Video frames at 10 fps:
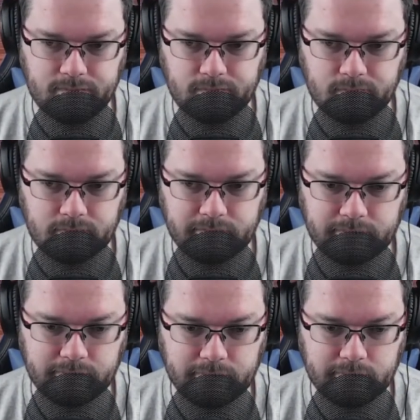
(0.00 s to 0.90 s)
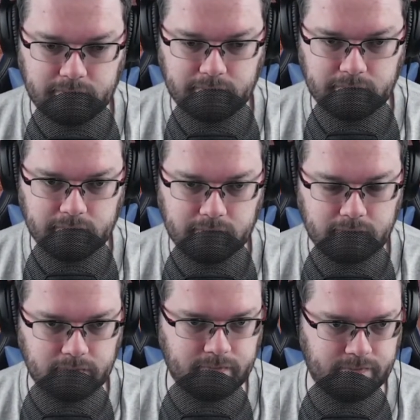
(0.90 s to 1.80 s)

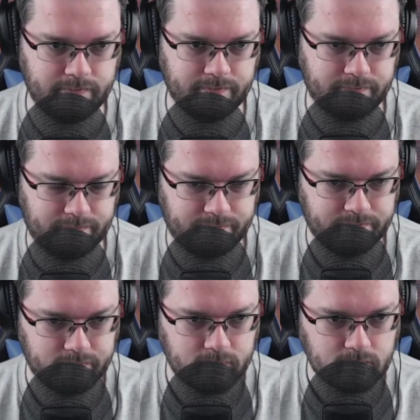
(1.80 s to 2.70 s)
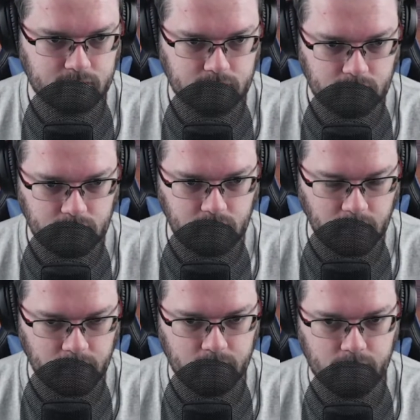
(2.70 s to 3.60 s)

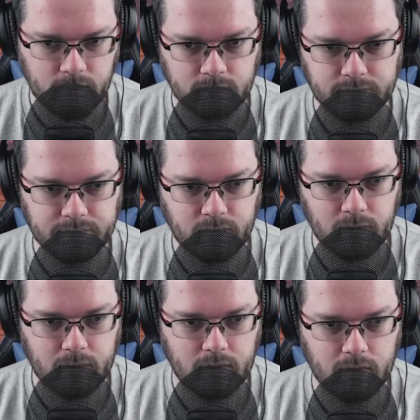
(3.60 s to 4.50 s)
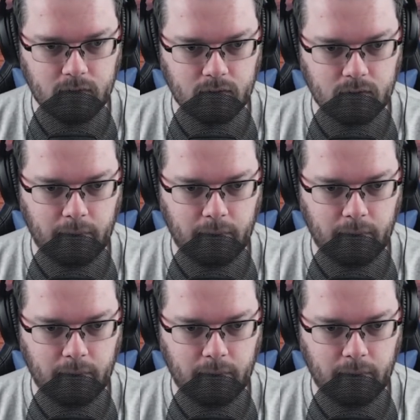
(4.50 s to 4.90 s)
Nobody speaks.